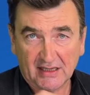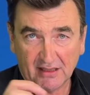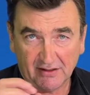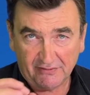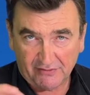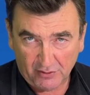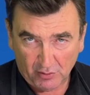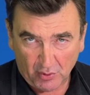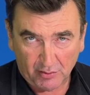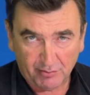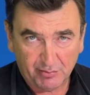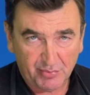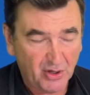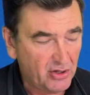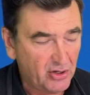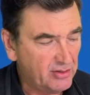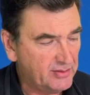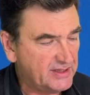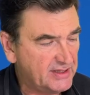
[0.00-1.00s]
if you want
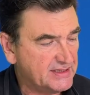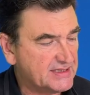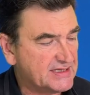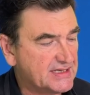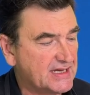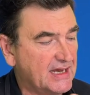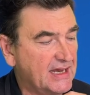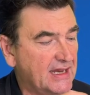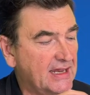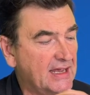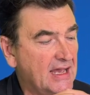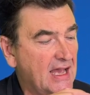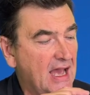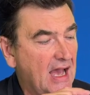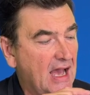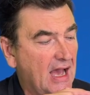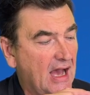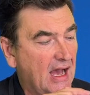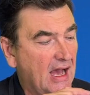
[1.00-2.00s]
permanency,
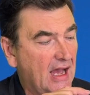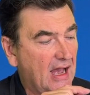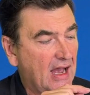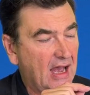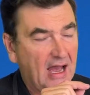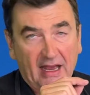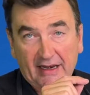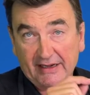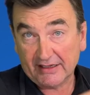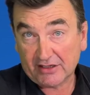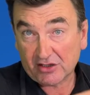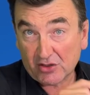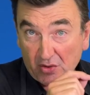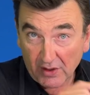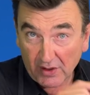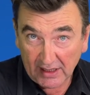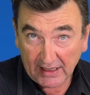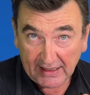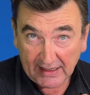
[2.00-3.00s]
an
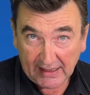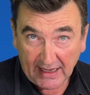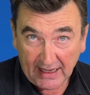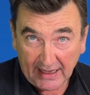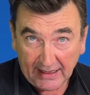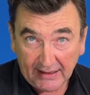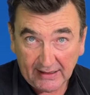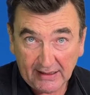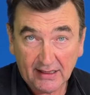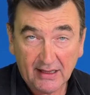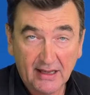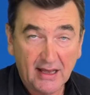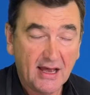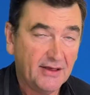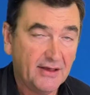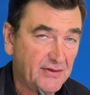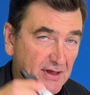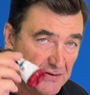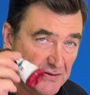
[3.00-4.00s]
acrylic ink,
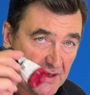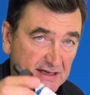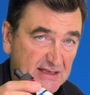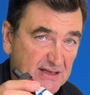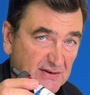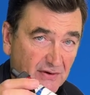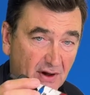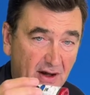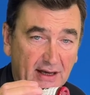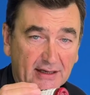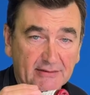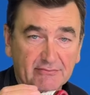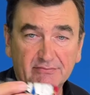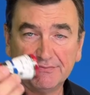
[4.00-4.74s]
then that's fine.